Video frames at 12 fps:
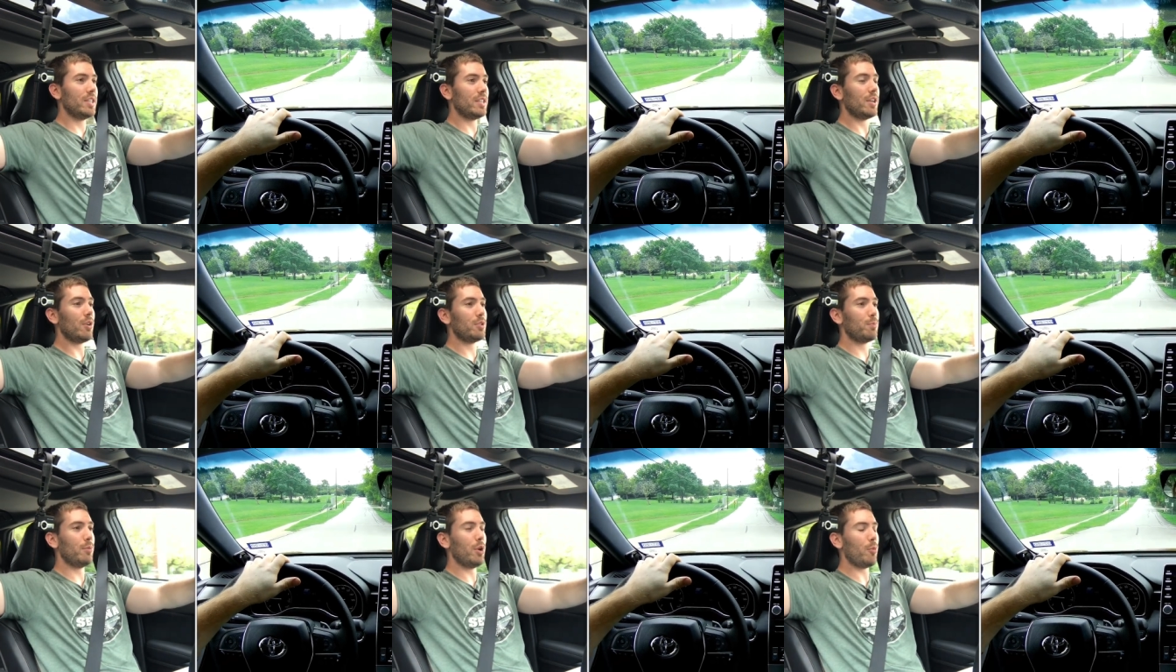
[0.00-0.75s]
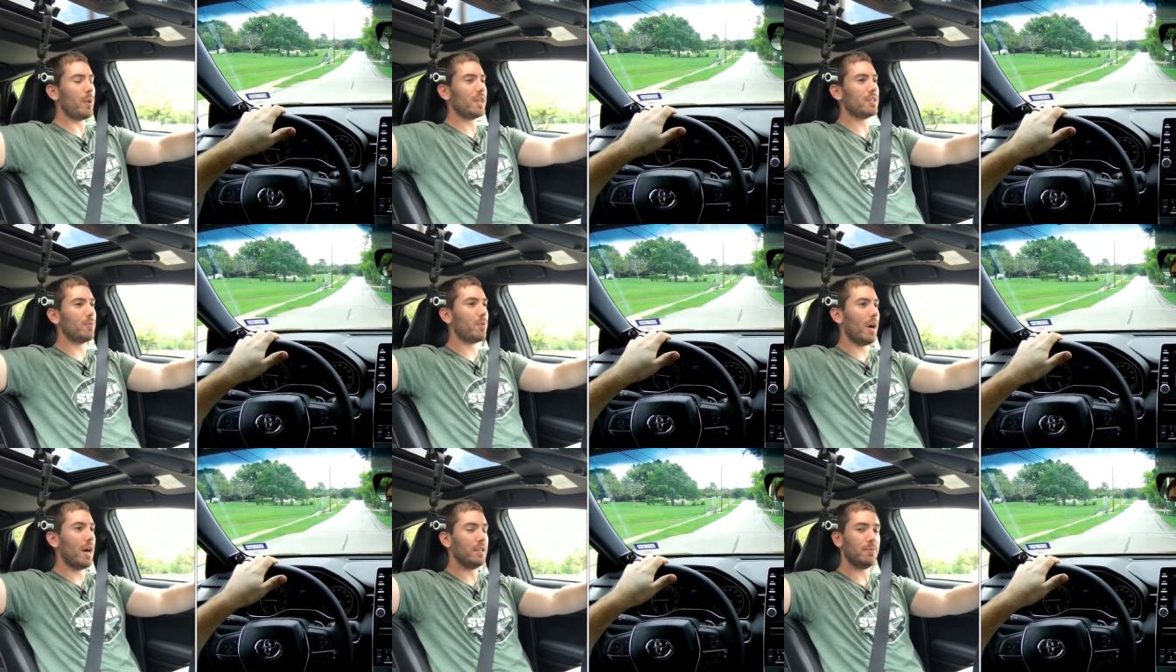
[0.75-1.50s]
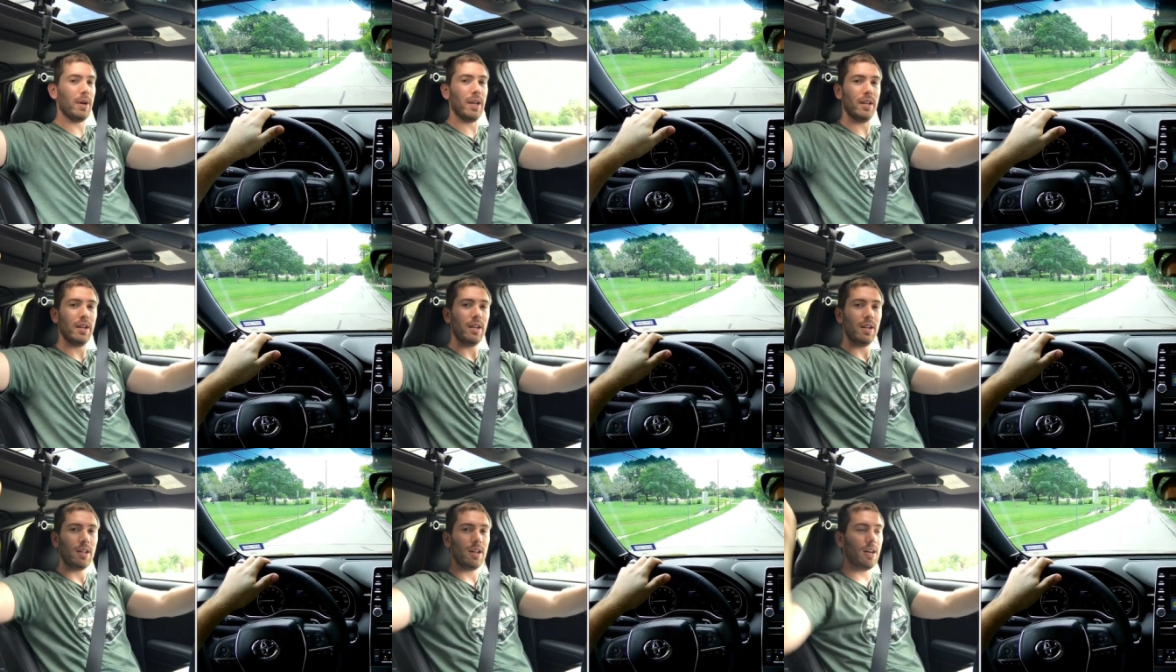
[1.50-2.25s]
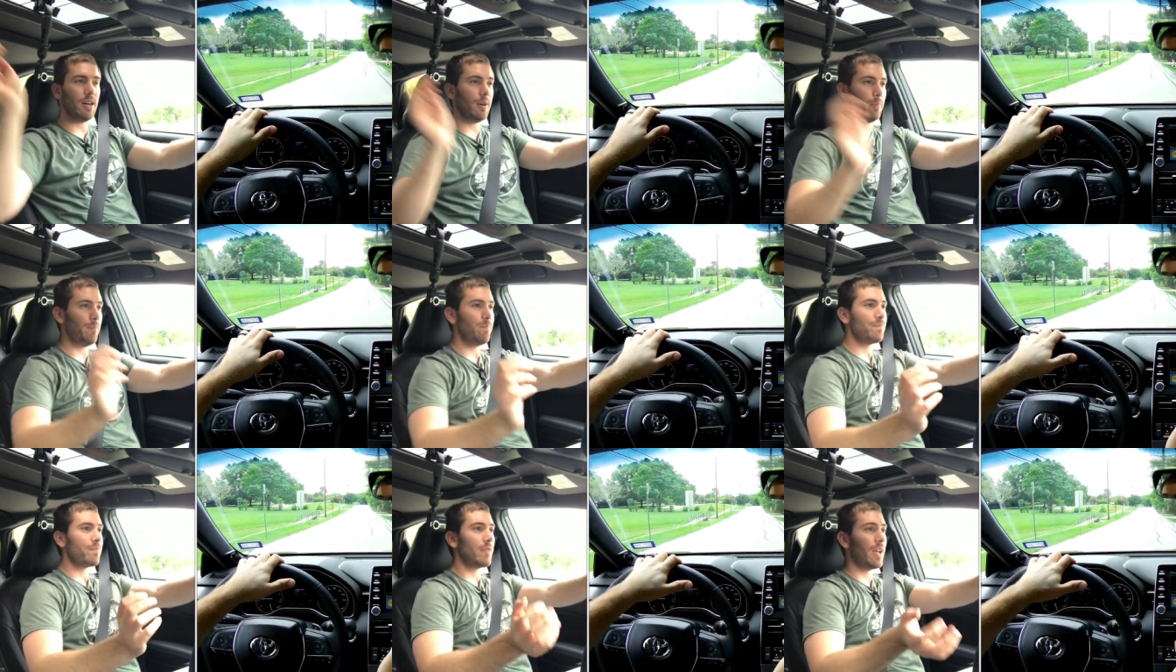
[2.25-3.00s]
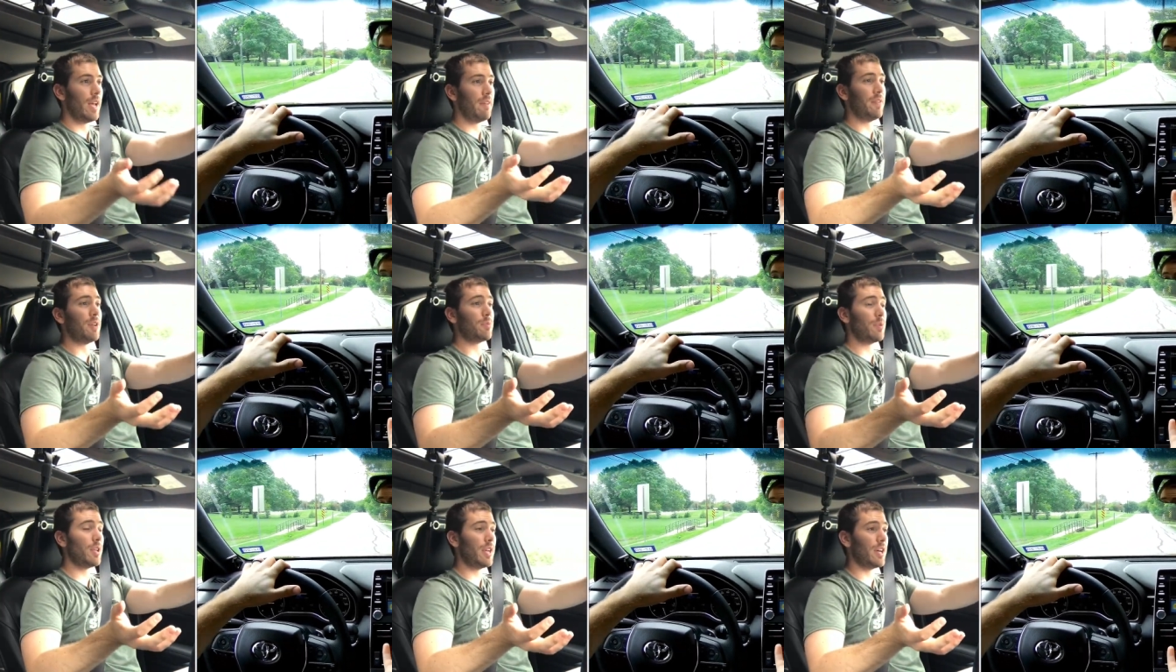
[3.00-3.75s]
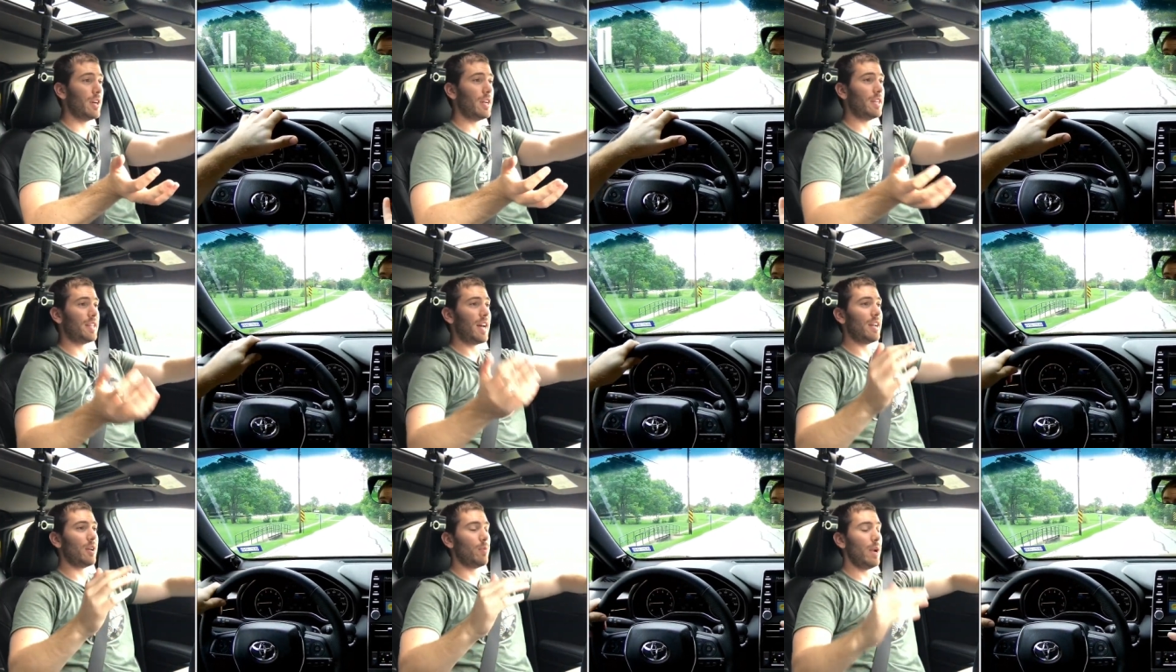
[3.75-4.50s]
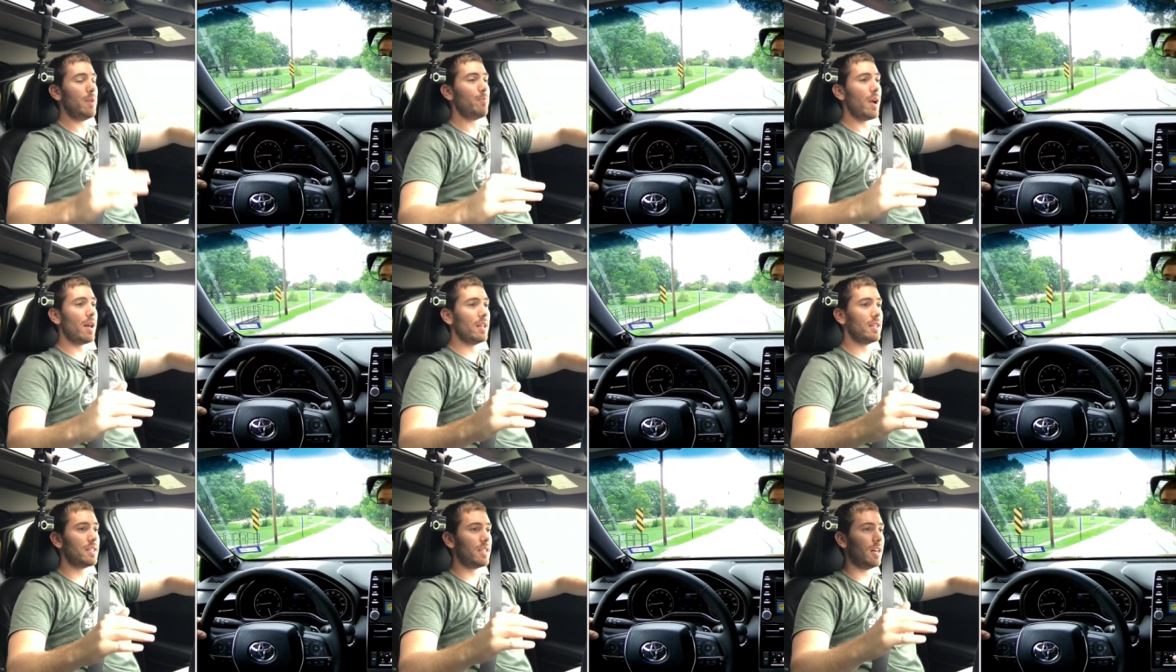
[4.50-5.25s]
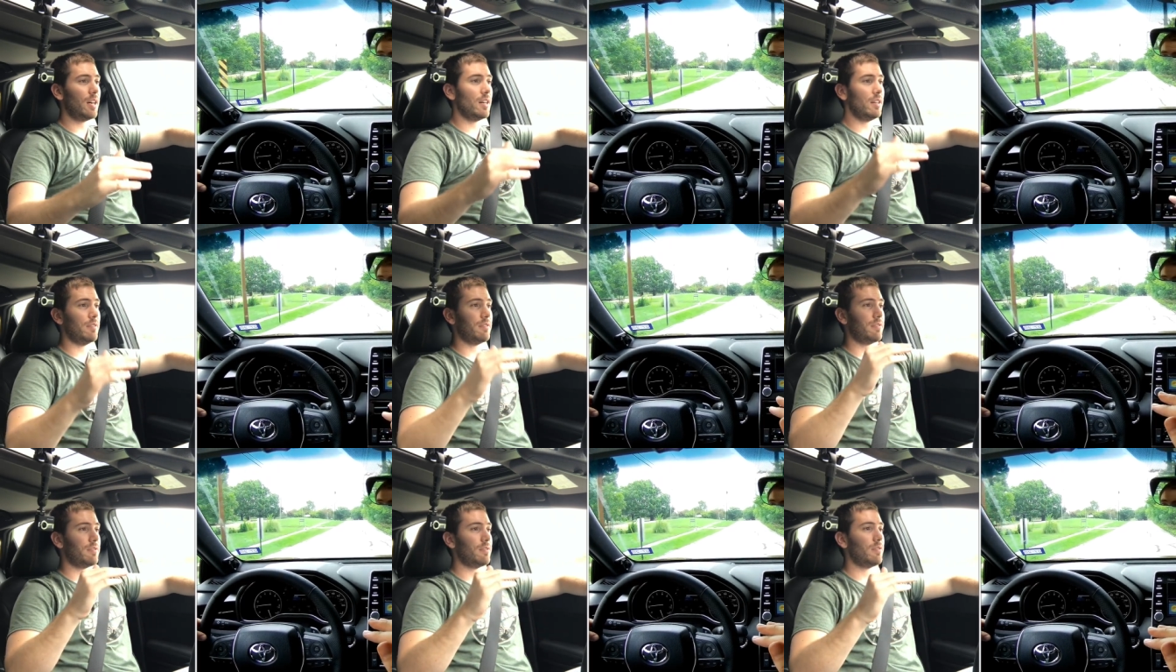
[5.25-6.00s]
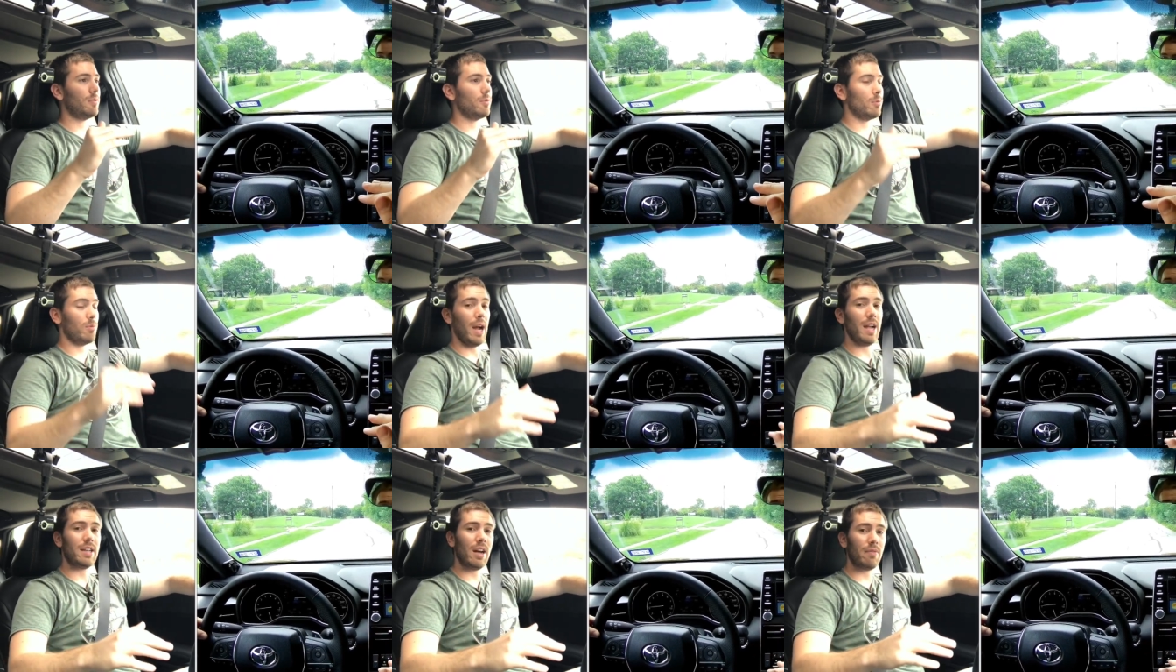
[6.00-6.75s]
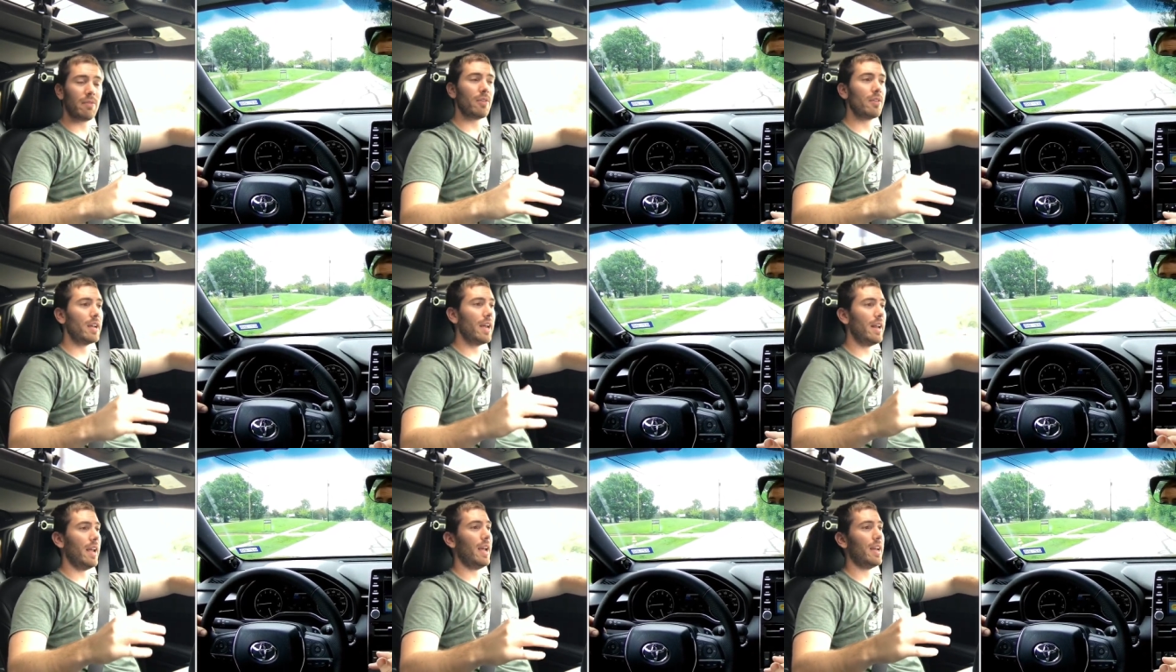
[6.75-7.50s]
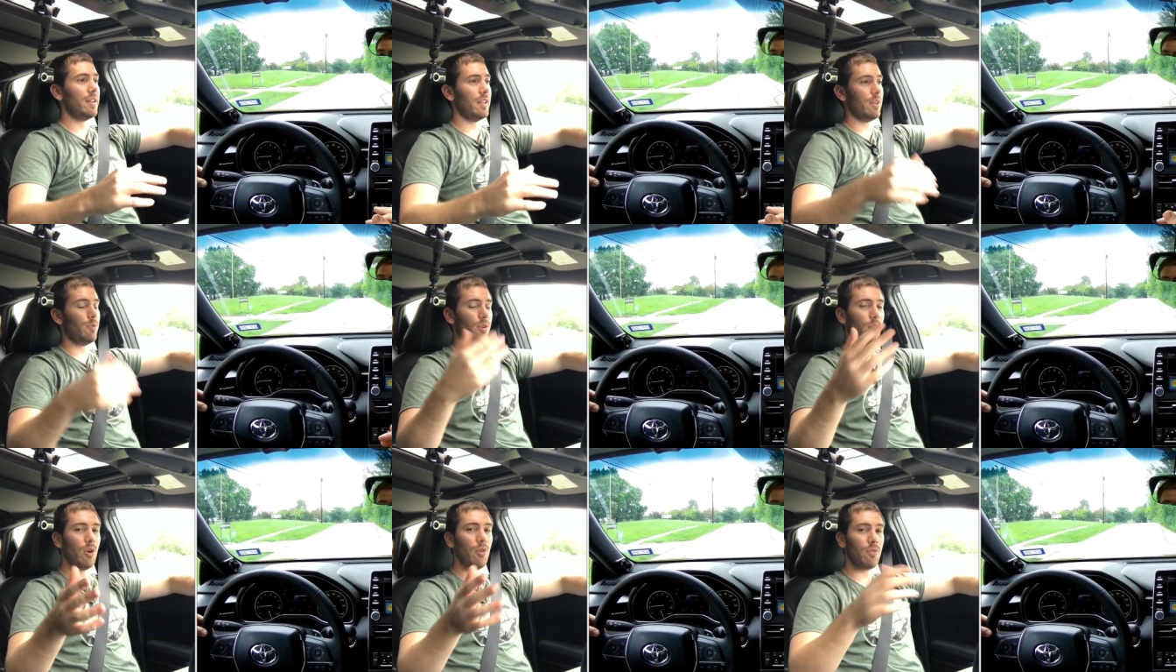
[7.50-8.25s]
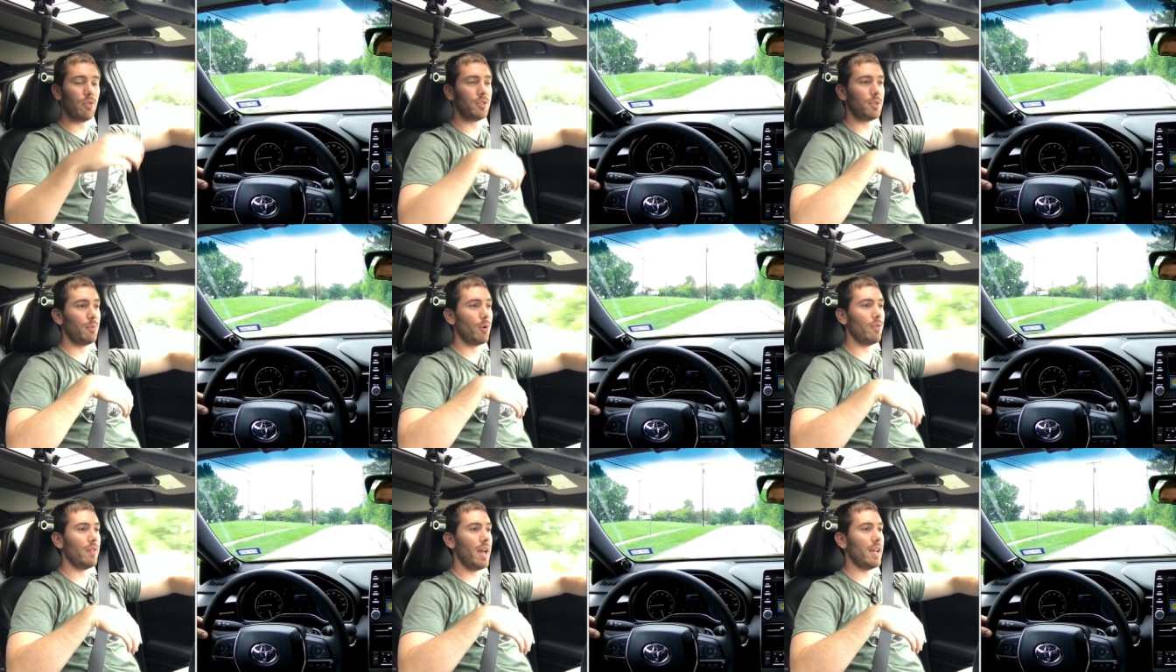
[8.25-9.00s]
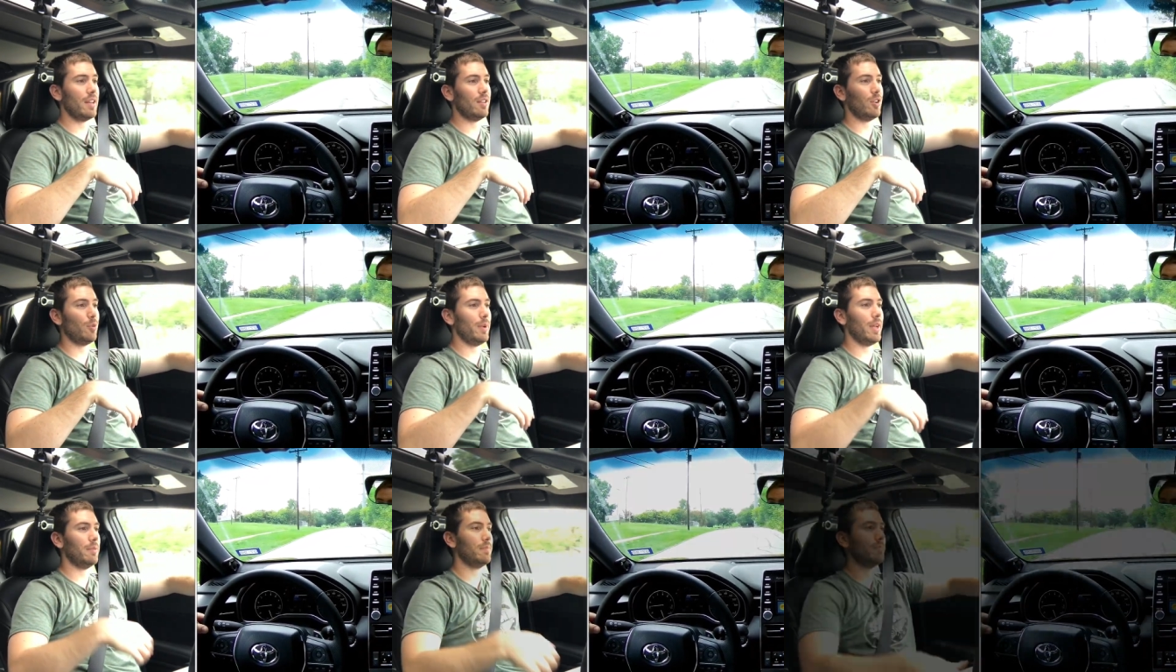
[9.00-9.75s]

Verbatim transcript: is no big surprise, but it feels really good. It's got a great balance of ride comfort and handling, and we'll go over some more of that in a little bit.